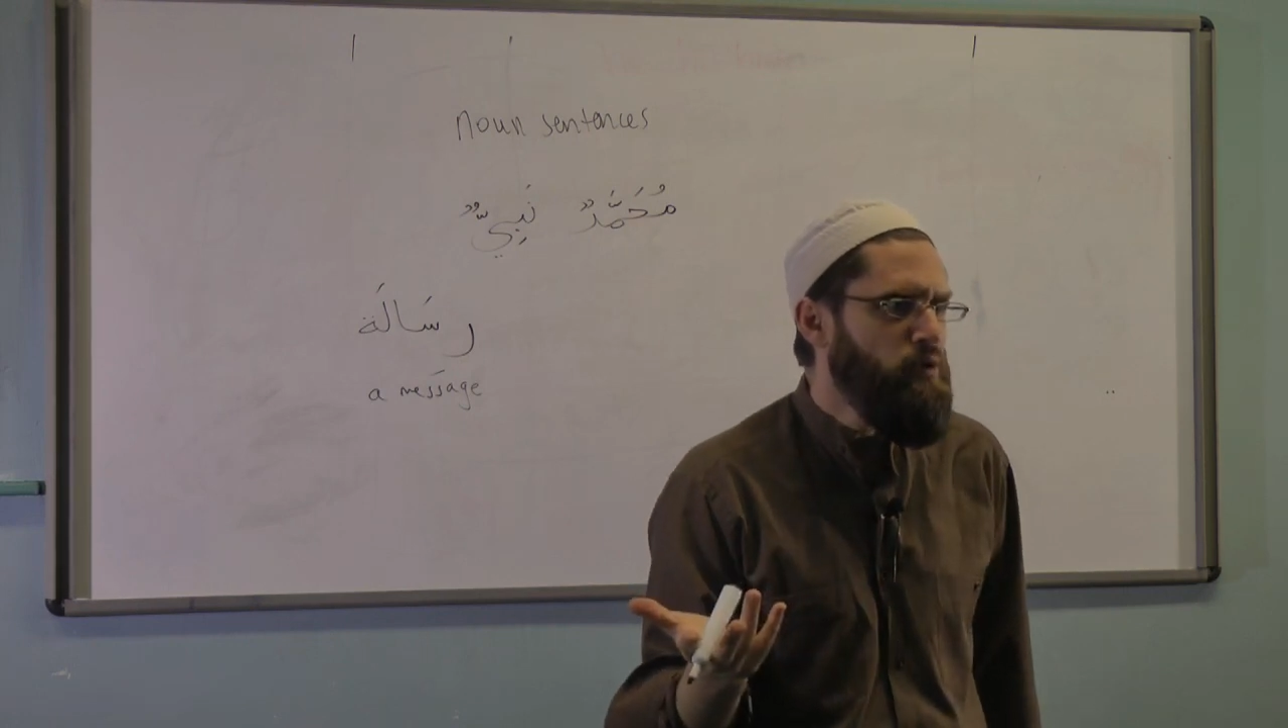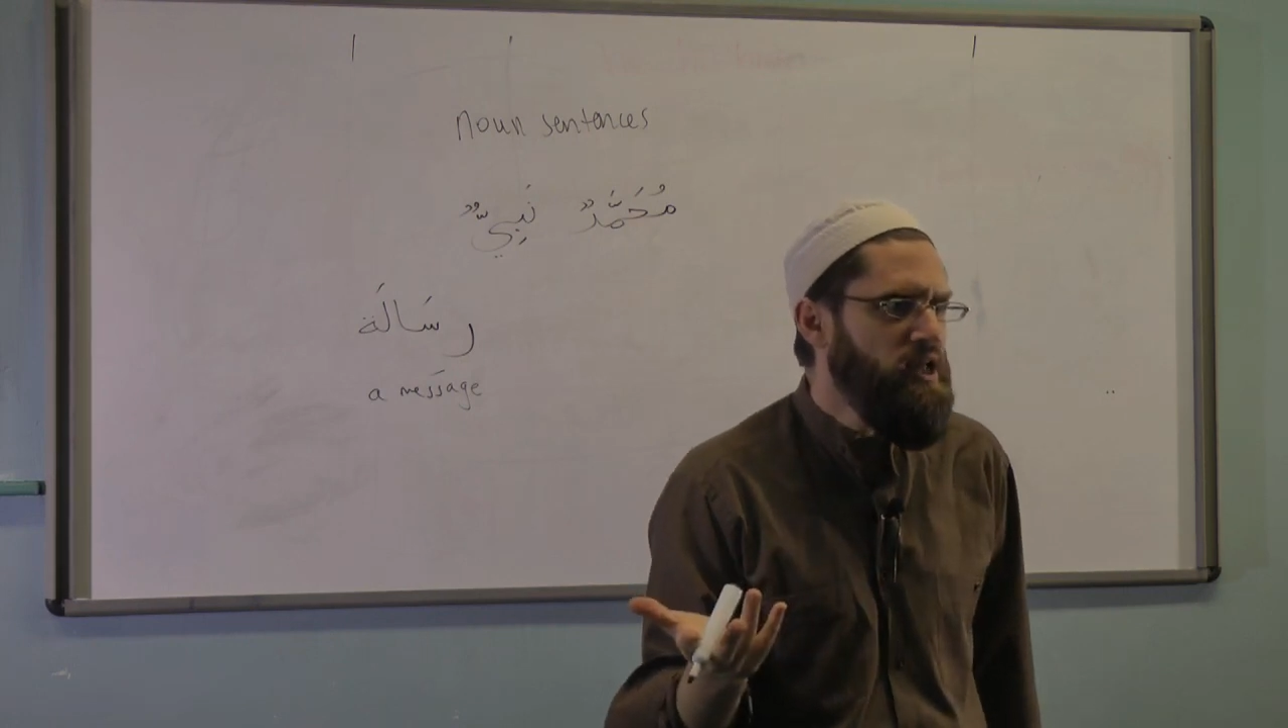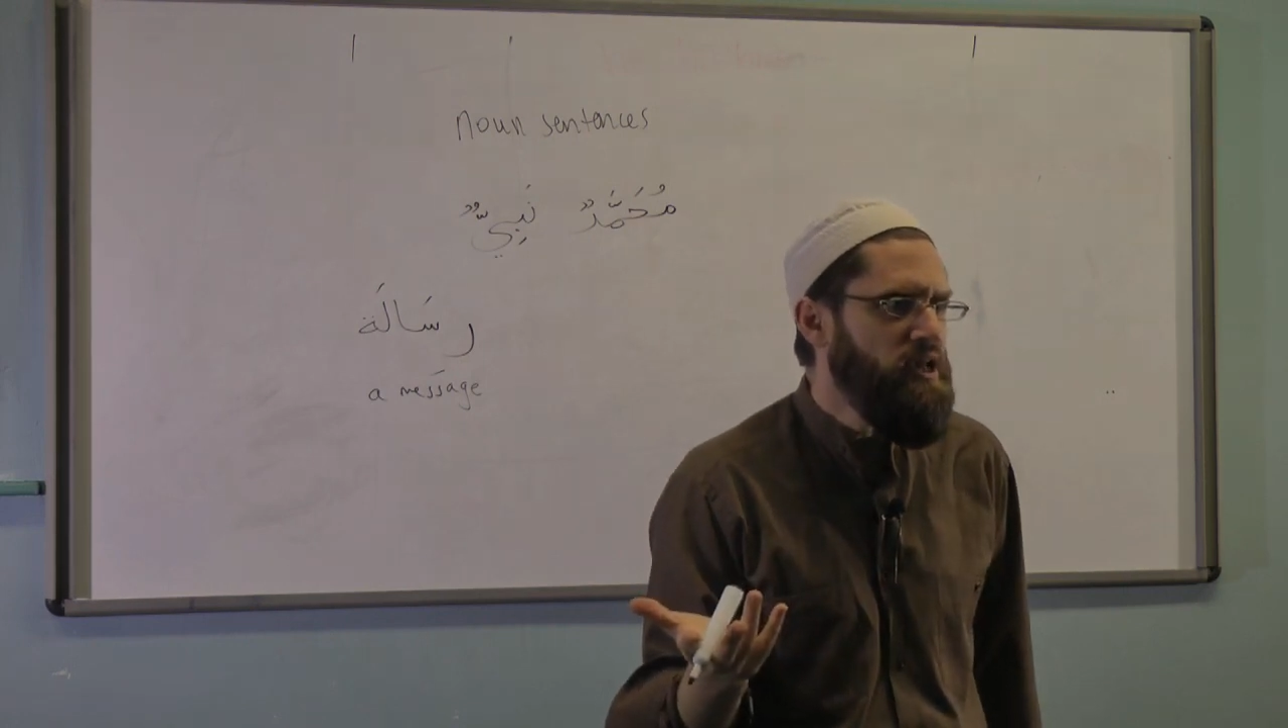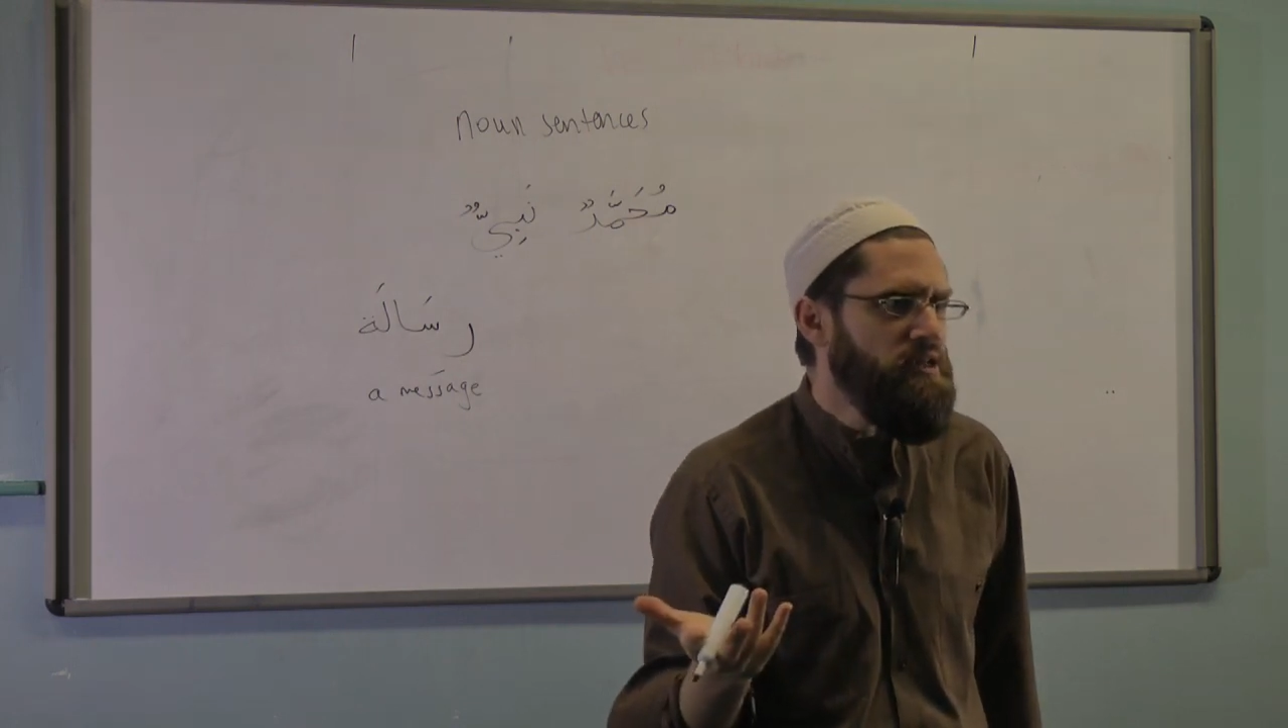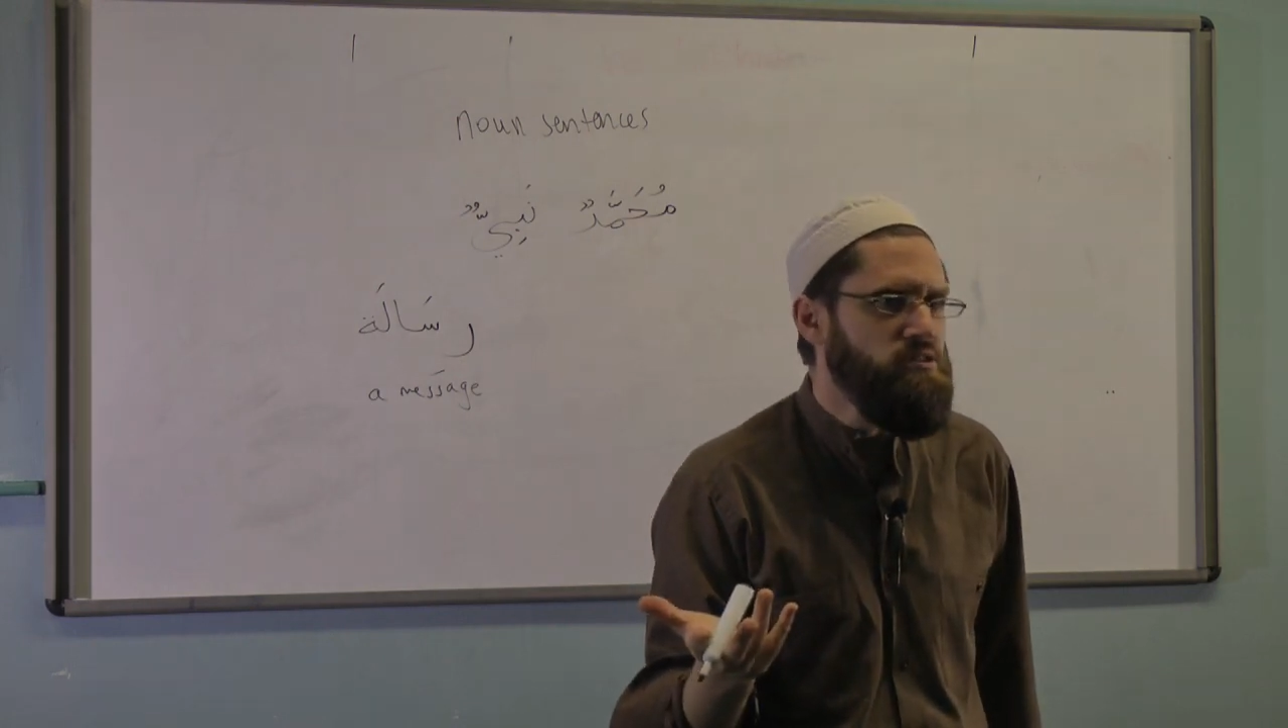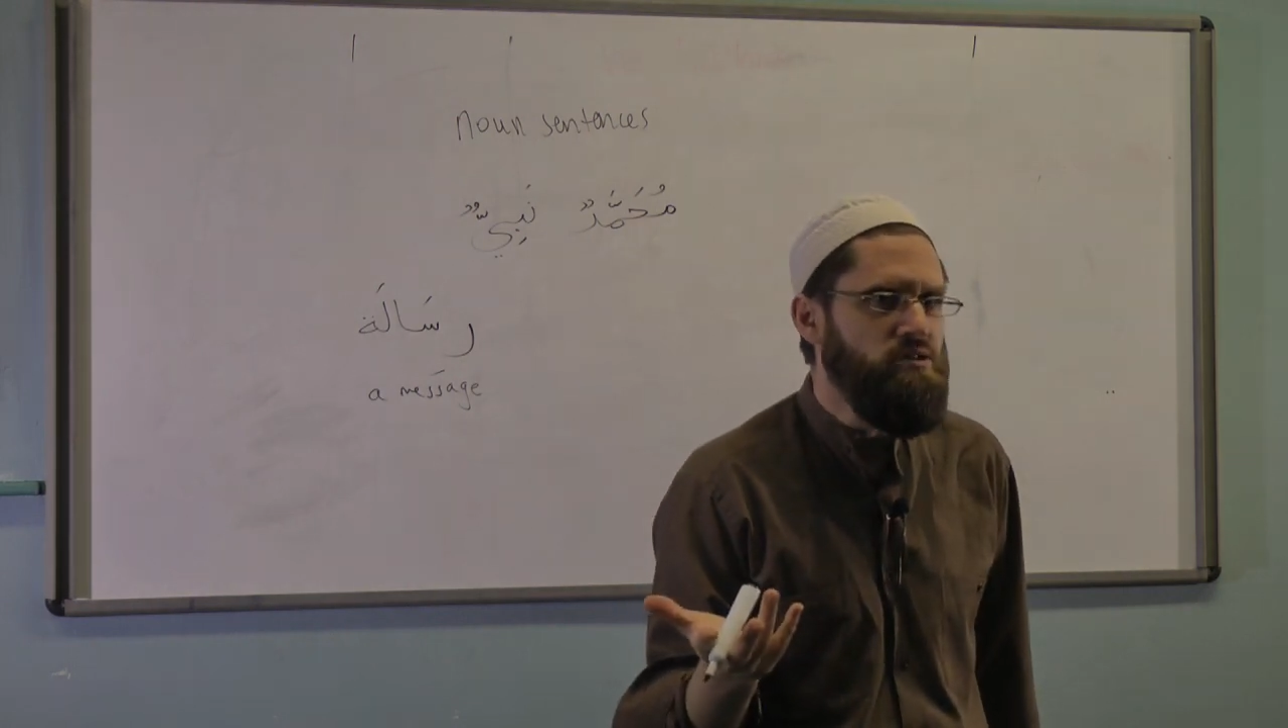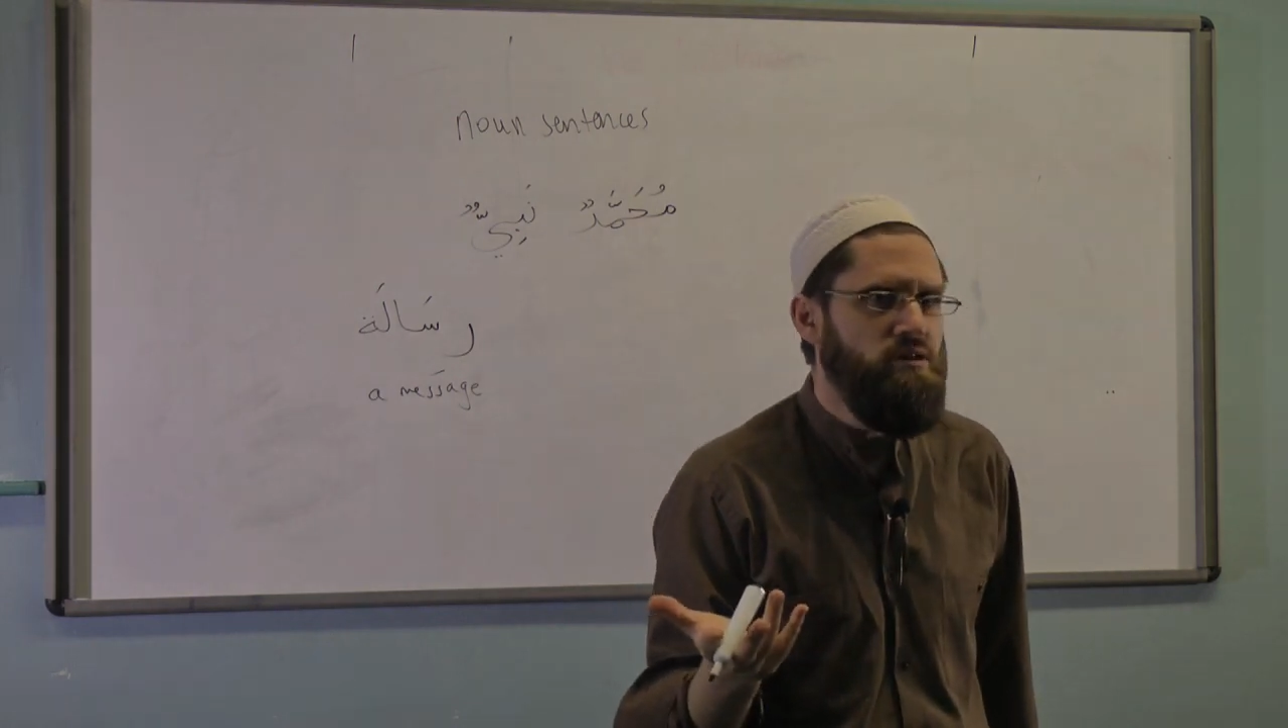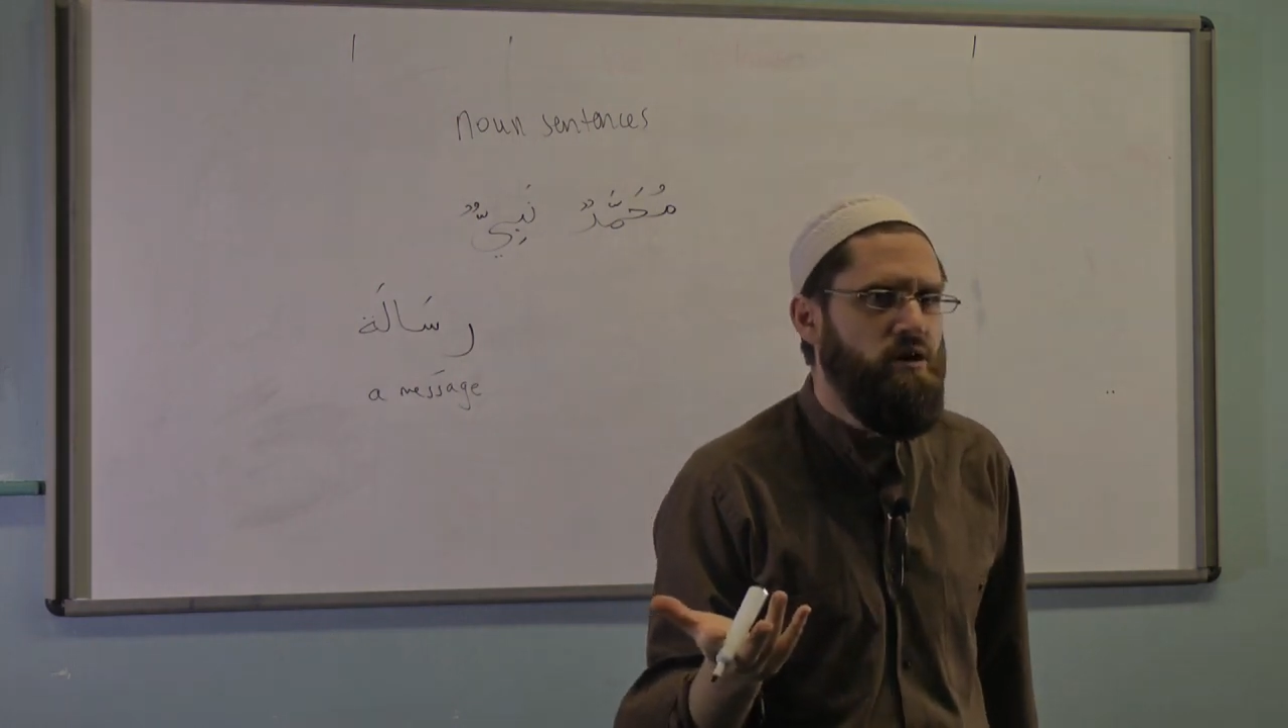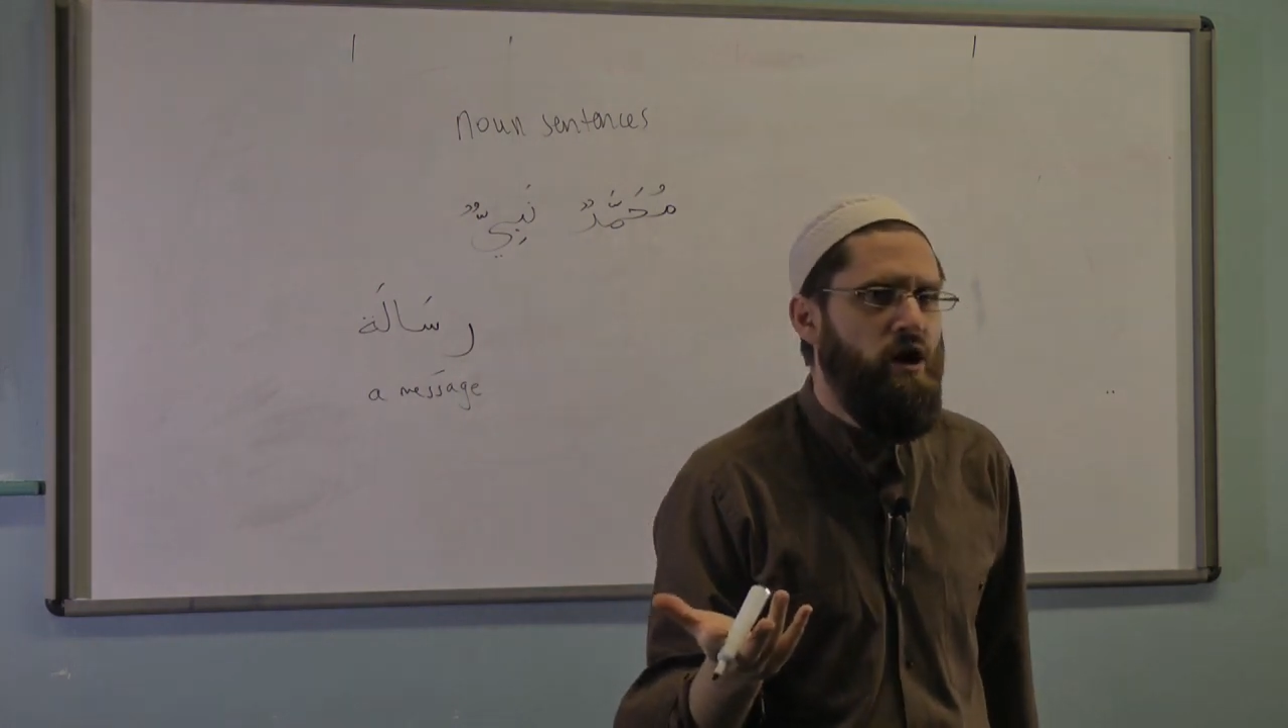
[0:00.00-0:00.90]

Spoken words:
what it is.